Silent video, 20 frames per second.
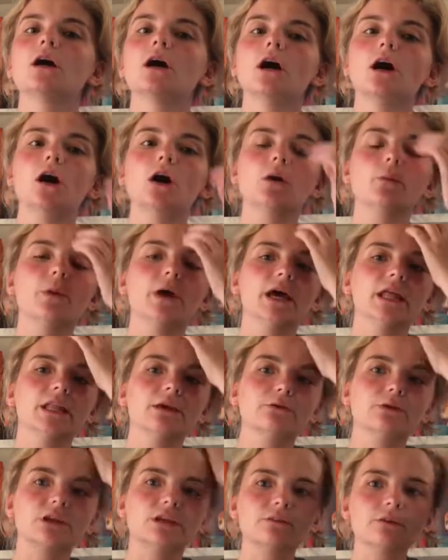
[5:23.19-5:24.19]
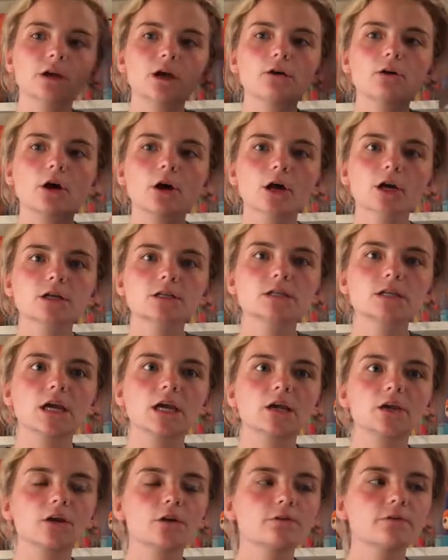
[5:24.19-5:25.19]
And they were giving out ARCs
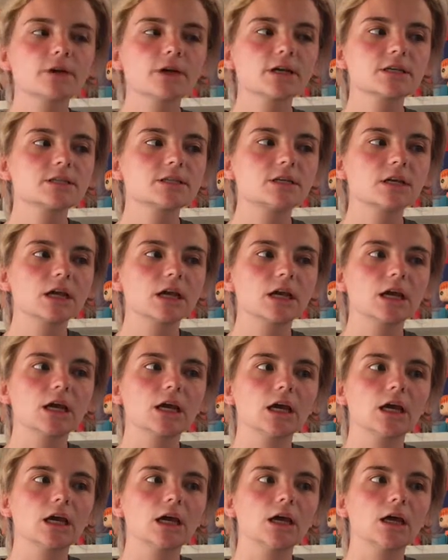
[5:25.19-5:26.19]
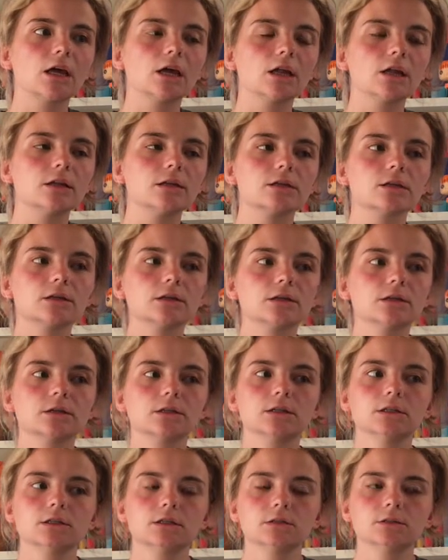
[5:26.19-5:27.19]
at Y'all Fest, and
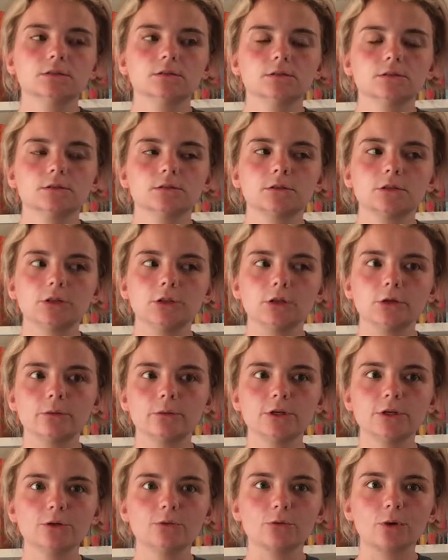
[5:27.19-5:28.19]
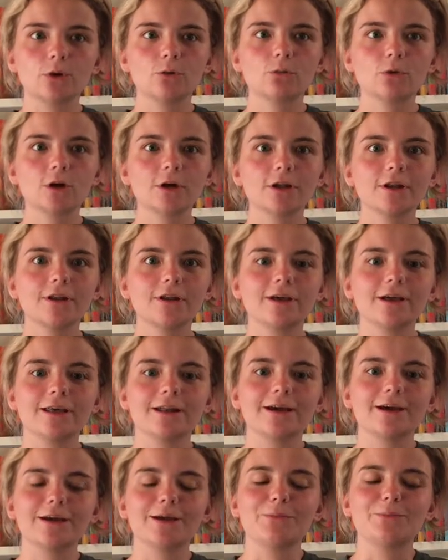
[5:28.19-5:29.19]
Chloe won one,
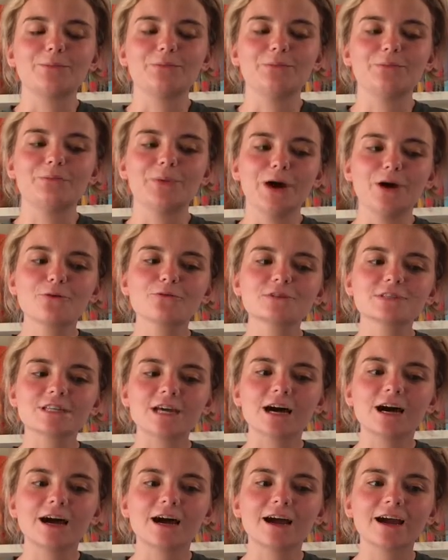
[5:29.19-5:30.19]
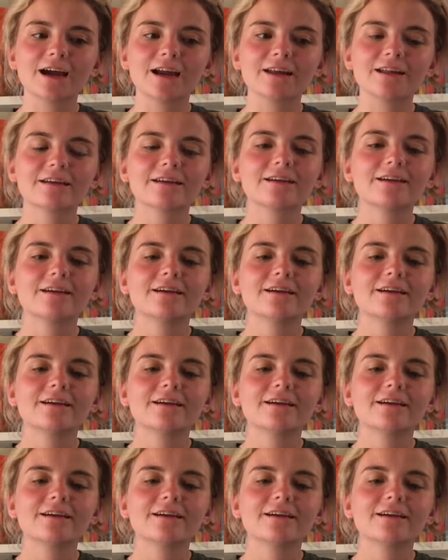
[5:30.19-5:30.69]
and I about died.